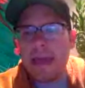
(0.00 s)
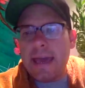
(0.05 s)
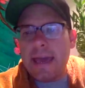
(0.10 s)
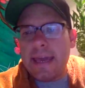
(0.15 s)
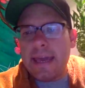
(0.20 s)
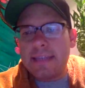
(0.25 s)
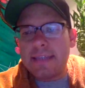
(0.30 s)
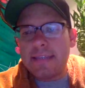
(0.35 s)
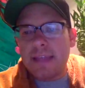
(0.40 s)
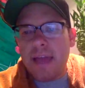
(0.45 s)
and
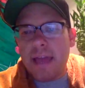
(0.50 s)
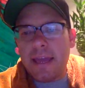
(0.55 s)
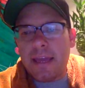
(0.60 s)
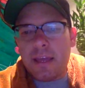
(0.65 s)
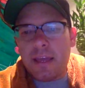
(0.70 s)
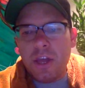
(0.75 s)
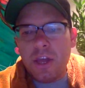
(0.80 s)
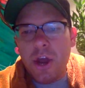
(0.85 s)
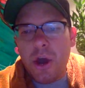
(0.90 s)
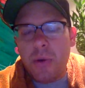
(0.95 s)
it's like
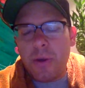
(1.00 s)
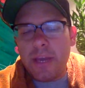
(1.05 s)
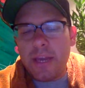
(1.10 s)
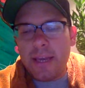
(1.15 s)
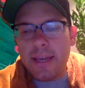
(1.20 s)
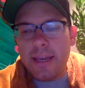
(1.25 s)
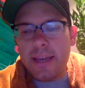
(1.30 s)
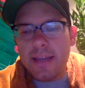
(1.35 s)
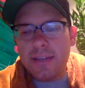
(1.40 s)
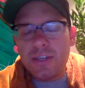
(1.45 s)
he
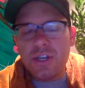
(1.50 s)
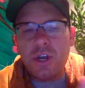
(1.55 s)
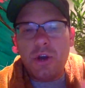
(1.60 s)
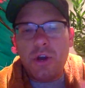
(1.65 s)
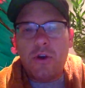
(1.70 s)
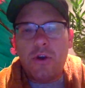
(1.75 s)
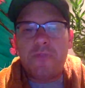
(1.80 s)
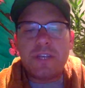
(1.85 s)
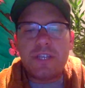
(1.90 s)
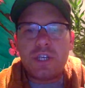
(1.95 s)
doesn't know if
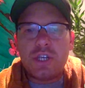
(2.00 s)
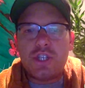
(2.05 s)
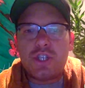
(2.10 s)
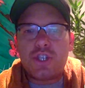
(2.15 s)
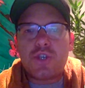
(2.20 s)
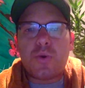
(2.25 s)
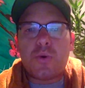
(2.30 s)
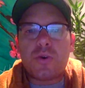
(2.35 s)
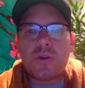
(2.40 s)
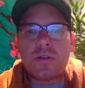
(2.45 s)
he should
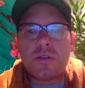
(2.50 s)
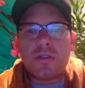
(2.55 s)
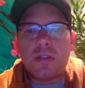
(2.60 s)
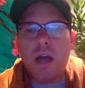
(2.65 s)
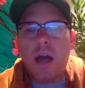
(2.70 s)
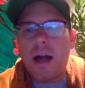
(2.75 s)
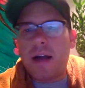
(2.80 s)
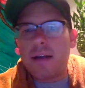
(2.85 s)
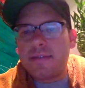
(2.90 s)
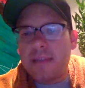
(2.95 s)
short
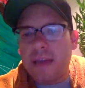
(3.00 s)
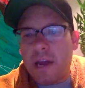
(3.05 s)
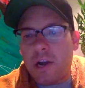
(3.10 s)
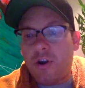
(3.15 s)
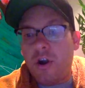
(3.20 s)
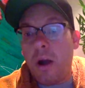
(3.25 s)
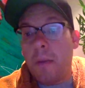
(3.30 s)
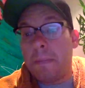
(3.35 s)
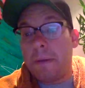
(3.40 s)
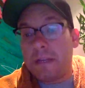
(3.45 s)
stocks that are
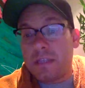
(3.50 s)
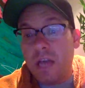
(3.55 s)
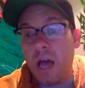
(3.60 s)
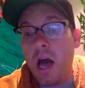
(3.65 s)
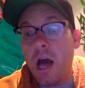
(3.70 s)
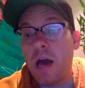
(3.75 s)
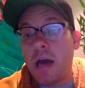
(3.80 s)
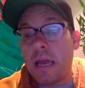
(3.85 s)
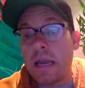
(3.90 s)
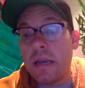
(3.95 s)
up a
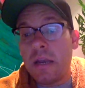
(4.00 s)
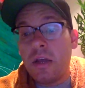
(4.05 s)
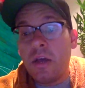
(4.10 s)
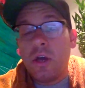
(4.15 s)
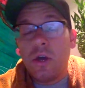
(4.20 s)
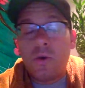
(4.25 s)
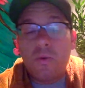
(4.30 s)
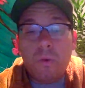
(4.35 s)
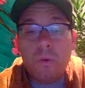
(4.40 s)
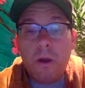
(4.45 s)
ton
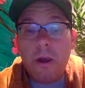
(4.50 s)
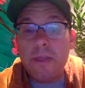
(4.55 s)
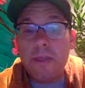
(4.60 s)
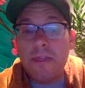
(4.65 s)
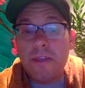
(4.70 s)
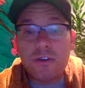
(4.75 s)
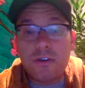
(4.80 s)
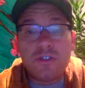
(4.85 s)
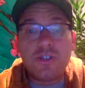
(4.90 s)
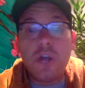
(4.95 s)
when
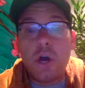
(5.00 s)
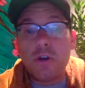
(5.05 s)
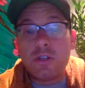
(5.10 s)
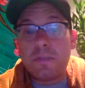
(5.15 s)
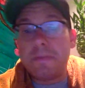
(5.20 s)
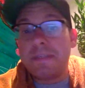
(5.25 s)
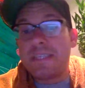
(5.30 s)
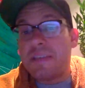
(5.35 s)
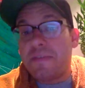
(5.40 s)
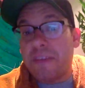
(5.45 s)
there's no
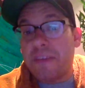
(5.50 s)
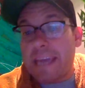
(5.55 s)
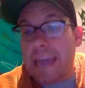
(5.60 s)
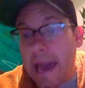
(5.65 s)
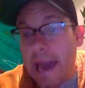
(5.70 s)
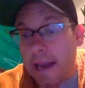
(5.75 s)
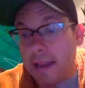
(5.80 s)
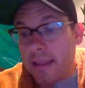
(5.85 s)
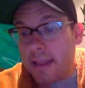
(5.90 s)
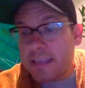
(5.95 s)
specific
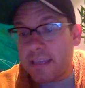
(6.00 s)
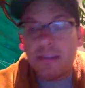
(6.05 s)
catalyst.